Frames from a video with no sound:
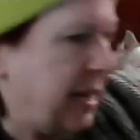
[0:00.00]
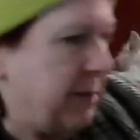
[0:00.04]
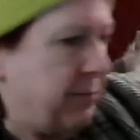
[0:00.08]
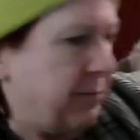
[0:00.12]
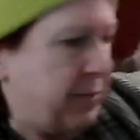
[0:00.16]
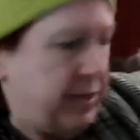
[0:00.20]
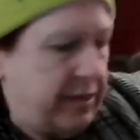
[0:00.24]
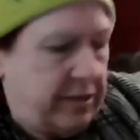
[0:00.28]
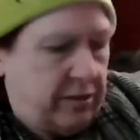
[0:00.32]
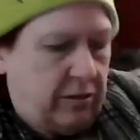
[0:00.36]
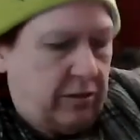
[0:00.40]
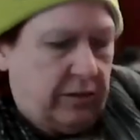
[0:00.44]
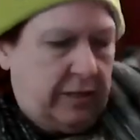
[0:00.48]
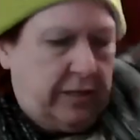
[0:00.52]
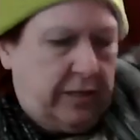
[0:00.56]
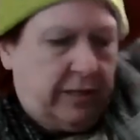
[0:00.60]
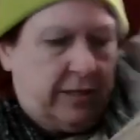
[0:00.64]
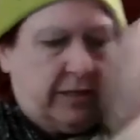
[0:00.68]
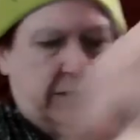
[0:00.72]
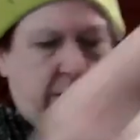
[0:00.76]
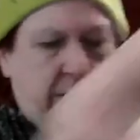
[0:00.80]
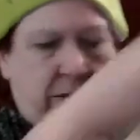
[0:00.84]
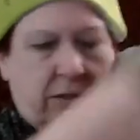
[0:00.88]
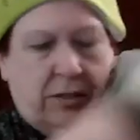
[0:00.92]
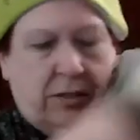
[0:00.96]
empty, so
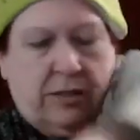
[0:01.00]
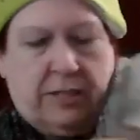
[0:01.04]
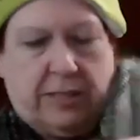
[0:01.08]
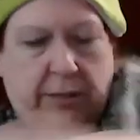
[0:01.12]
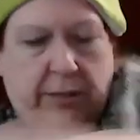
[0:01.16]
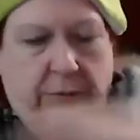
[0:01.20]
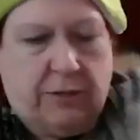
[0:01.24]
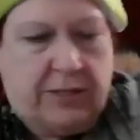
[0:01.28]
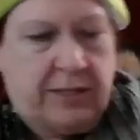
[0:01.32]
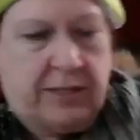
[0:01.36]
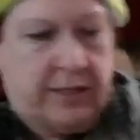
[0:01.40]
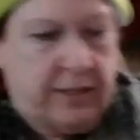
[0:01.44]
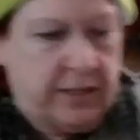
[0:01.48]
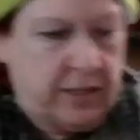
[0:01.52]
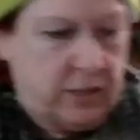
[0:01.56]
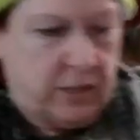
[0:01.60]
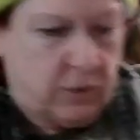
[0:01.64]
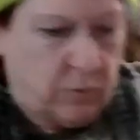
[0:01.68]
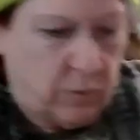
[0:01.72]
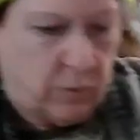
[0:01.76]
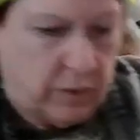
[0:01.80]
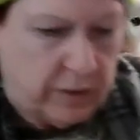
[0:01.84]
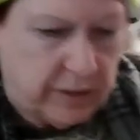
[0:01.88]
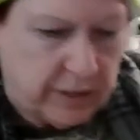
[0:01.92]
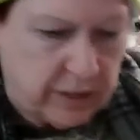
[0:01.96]
let's see what's in
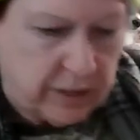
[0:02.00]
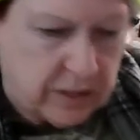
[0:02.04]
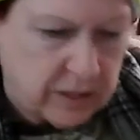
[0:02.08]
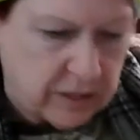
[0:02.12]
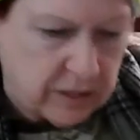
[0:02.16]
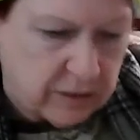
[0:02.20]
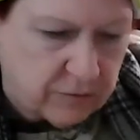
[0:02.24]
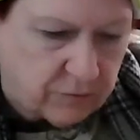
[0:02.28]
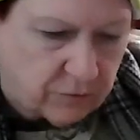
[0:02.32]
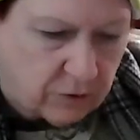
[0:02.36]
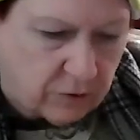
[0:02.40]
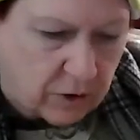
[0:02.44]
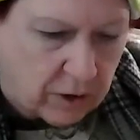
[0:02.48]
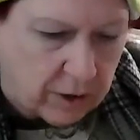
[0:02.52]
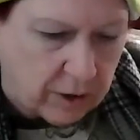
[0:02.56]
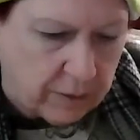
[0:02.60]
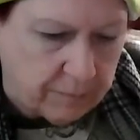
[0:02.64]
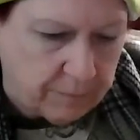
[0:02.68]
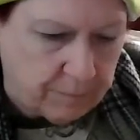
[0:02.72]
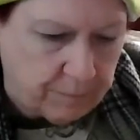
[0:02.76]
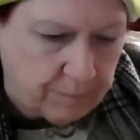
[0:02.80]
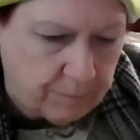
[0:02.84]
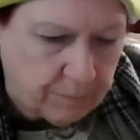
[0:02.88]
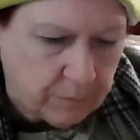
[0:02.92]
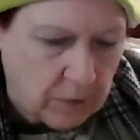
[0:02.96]
this one. This is
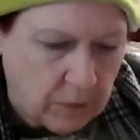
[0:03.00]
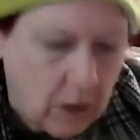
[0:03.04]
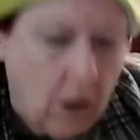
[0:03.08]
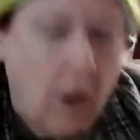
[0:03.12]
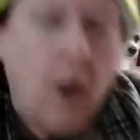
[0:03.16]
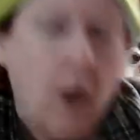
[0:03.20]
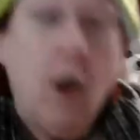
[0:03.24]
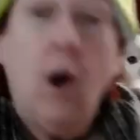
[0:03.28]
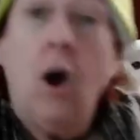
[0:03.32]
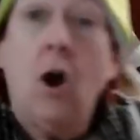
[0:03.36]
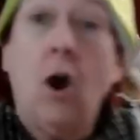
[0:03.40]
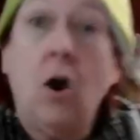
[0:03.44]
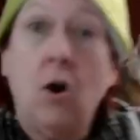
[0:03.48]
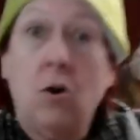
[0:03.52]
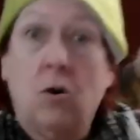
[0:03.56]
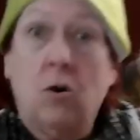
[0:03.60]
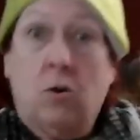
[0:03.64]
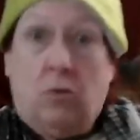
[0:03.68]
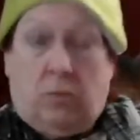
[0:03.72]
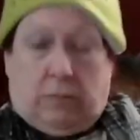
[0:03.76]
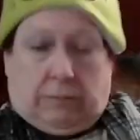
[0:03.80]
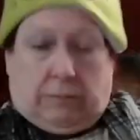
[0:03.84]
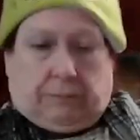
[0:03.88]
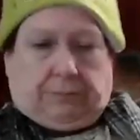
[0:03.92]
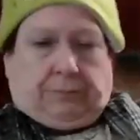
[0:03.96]
from,
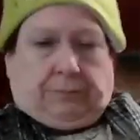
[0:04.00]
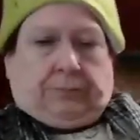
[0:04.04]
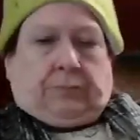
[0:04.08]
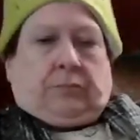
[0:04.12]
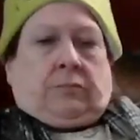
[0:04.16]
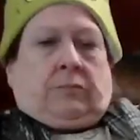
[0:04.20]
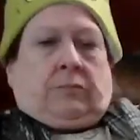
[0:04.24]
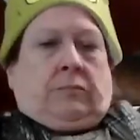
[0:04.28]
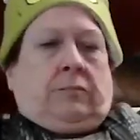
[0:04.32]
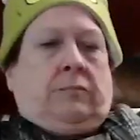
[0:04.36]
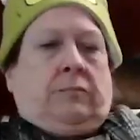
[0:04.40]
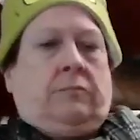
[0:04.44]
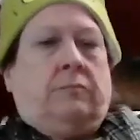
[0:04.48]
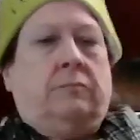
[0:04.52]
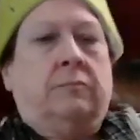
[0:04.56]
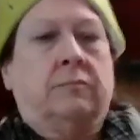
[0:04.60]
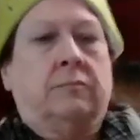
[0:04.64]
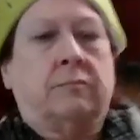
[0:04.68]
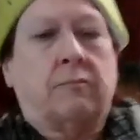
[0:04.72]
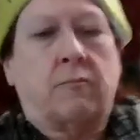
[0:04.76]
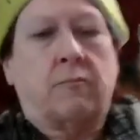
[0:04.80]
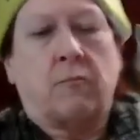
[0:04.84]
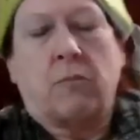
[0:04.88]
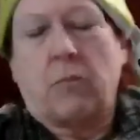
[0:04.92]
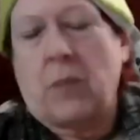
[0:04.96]
oh,
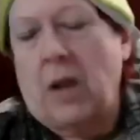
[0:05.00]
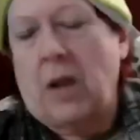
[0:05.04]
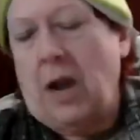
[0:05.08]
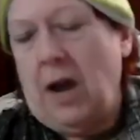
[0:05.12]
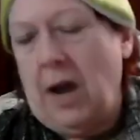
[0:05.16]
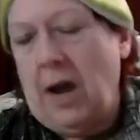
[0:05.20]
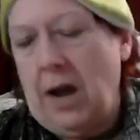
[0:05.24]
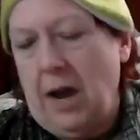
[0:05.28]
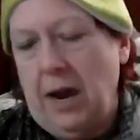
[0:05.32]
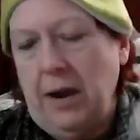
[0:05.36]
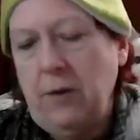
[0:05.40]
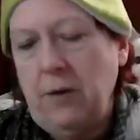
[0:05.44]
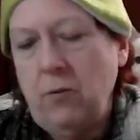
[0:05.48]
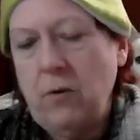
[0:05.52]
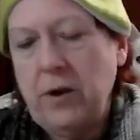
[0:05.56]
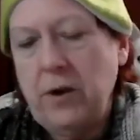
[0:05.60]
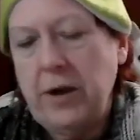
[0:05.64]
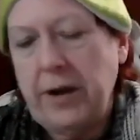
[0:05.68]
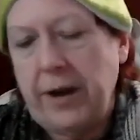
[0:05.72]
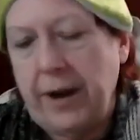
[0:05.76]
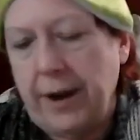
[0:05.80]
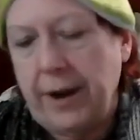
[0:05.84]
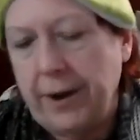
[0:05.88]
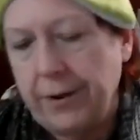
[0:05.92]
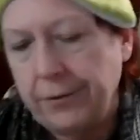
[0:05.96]
I
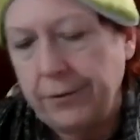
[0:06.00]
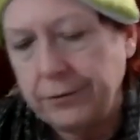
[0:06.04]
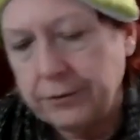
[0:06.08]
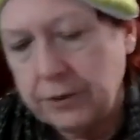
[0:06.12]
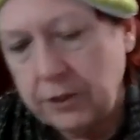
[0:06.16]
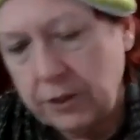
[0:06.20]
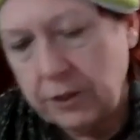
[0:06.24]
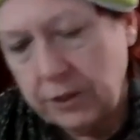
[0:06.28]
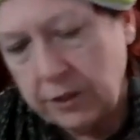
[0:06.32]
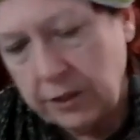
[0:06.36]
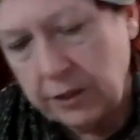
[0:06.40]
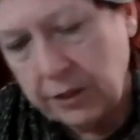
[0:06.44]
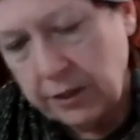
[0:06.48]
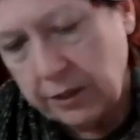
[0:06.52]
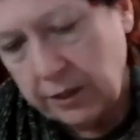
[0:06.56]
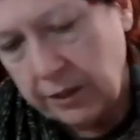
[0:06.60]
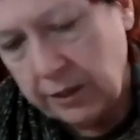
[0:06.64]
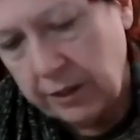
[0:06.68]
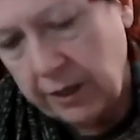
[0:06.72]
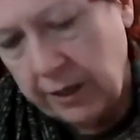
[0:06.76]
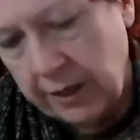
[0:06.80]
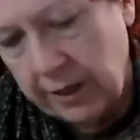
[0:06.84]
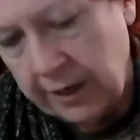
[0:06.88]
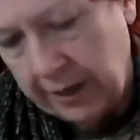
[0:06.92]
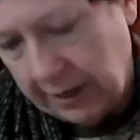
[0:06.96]
went out
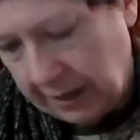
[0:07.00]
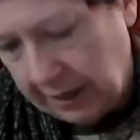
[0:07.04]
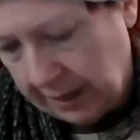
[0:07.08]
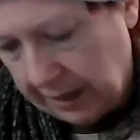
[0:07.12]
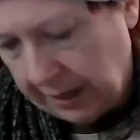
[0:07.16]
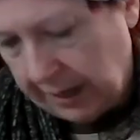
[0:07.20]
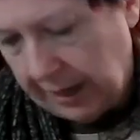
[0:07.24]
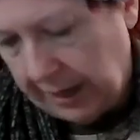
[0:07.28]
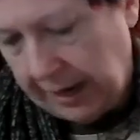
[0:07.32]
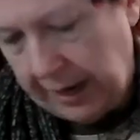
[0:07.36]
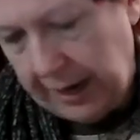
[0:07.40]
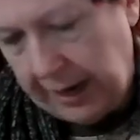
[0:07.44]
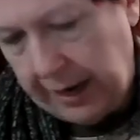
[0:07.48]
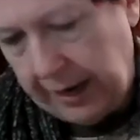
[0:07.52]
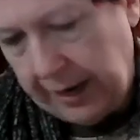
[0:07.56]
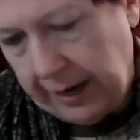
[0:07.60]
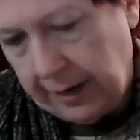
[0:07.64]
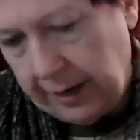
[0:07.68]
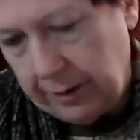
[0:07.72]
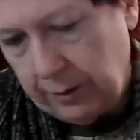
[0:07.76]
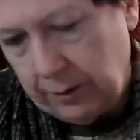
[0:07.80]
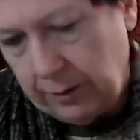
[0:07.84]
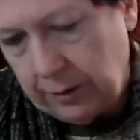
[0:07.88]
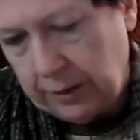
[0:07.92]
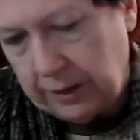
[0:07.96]

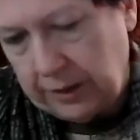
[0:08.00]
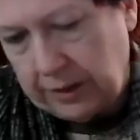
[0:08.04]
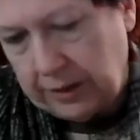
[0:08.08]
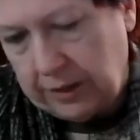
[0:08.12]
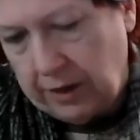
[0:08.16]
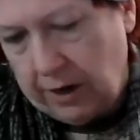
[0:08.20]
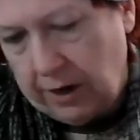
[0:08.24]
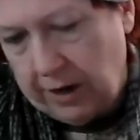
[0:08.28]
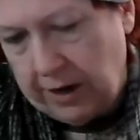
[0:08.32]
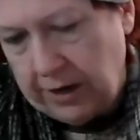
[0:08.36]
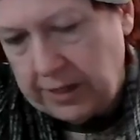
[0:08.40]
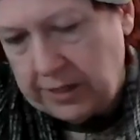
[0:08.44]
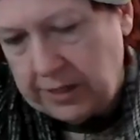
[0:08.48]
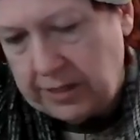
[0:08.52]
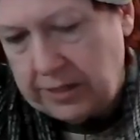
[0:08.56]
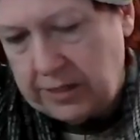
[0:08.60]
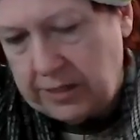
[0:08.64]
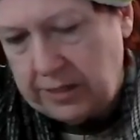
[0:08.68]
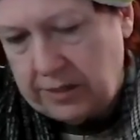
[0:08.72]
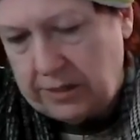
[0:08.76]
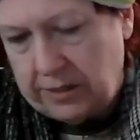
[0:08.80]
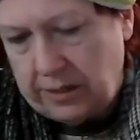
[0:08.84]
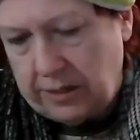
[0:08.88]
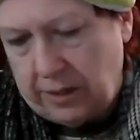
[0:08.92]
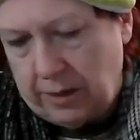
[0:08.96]
and got
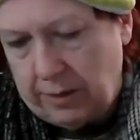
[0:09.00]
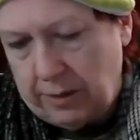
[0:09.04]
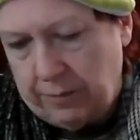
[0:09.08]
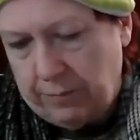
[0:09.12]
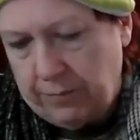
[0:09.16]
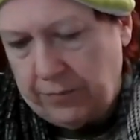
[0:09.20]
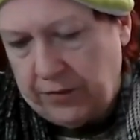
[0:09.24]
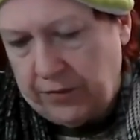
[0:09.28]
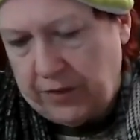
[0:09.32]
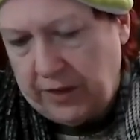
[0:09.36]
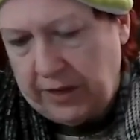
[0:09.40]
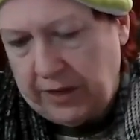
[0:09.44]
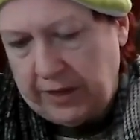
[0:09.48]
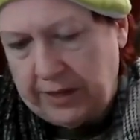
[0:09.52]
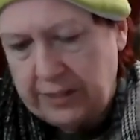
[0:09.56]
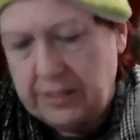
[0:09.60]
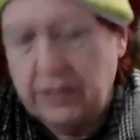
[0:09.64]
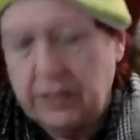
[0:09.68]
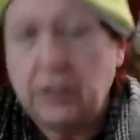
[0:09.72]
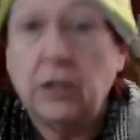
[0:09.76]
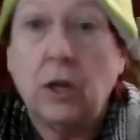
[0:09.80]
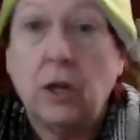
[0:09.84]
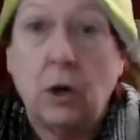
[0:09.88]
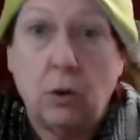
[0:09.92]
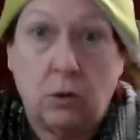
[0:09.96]
some
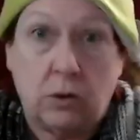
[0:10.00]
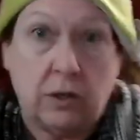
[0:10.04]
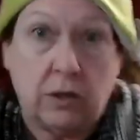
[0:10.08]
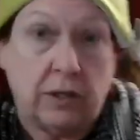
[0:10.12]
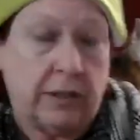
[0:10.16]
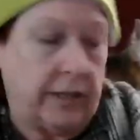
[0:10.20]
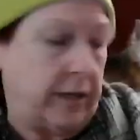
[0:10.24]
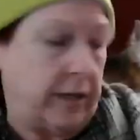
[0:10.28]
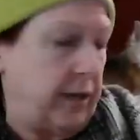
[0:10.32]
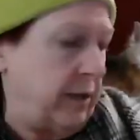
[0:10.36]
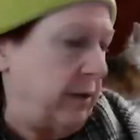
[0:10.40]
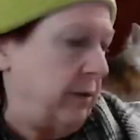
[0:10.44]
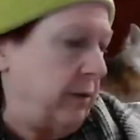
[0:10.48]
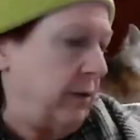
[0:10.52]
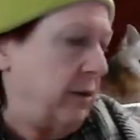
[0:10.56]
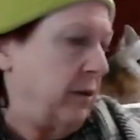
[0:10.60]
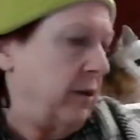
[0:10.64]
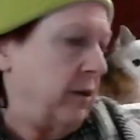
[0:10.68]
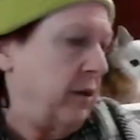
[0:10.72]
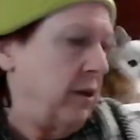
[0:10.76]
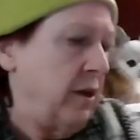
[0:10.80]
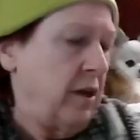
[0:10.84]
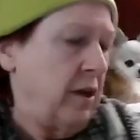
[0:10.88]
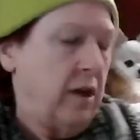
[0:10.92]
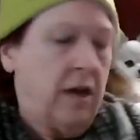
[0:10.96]
things locally.
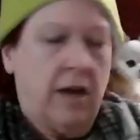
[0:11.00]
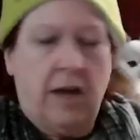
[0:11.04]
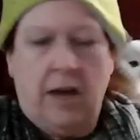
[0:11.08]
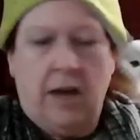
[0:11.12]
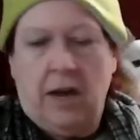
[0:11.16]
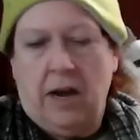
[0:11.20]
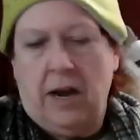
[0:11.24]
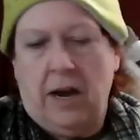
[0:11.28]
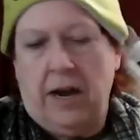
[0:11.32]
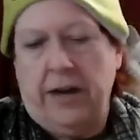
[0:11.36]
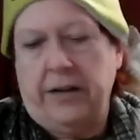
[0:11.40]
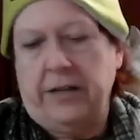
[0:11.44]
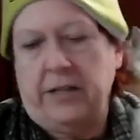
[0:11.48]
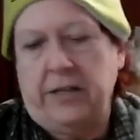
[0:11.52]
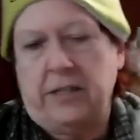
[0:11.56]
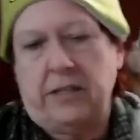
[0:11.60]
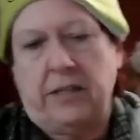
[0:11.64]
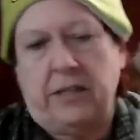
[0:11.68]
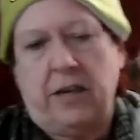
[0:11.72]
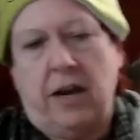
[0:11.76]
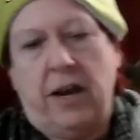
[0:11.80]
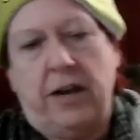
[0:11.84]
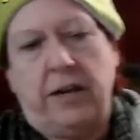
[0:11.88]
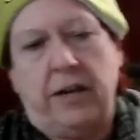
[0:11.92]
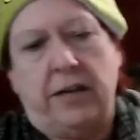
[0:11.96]
I
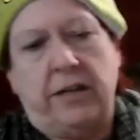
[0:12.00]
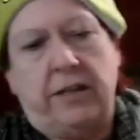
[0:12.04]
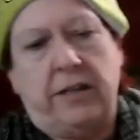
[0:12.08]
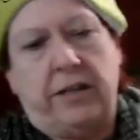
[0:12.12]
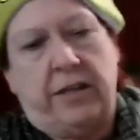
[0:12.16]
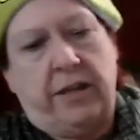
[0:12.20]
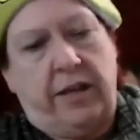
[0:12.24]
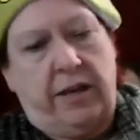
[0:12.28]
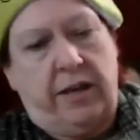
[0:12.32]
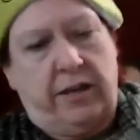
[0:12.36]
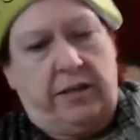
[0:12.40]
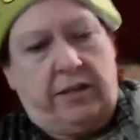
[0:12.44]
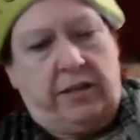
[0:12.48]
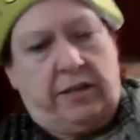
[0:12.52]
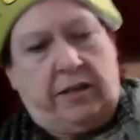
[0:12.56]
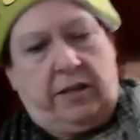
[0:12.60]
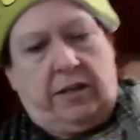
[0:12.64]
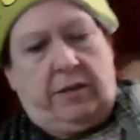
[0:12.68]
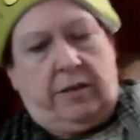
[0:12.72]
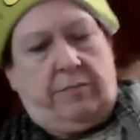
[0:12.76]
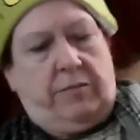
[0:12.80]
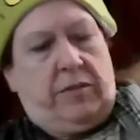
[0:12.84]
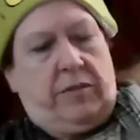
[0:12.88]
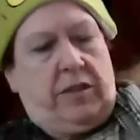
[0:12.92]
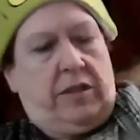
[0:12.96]
decided
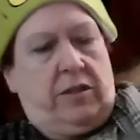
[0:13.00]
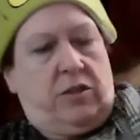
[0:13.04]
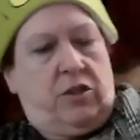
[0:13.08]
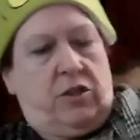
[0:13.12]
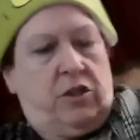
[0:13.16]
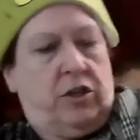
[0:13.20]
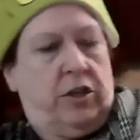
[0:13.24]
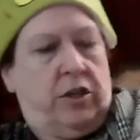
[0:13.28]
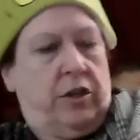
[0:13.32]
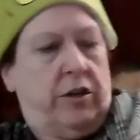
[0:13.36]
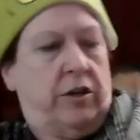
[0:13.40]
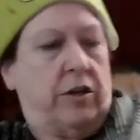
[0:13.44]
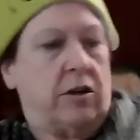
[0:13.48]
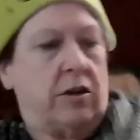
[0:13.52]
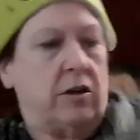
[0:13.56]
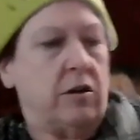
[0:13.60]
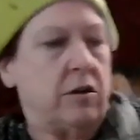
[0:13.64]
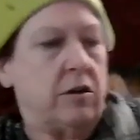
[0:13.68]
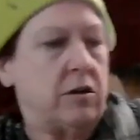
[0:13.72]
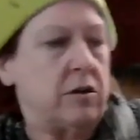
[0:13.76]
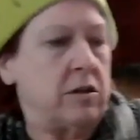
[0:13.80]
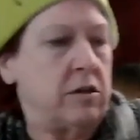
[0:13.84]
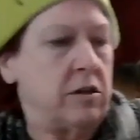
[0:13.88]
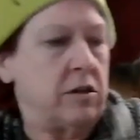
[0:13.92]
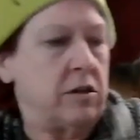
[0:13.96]
that this year